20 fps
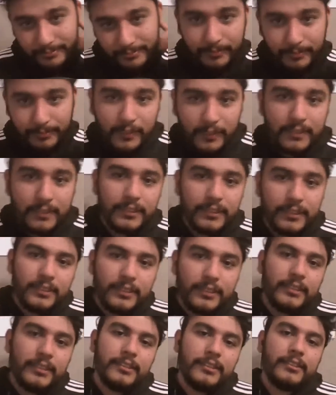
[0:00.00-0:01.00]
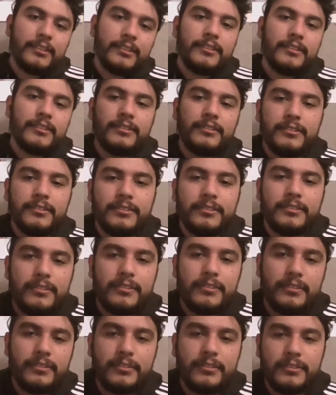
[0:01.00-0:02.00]

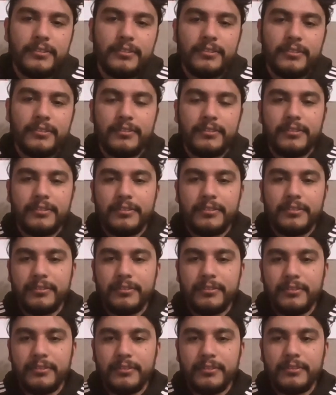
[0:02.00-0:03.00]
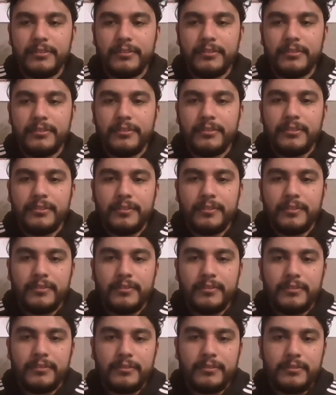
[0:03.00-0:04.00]

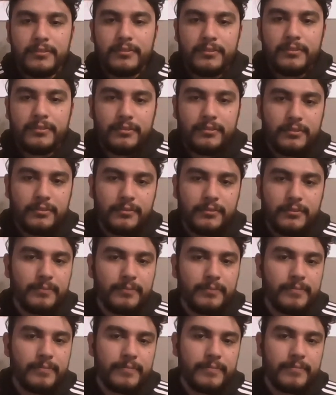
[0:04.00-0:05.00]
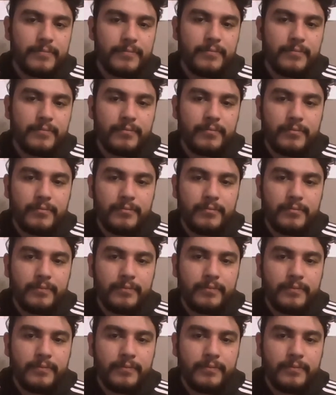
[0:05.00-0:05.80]
(not speaking)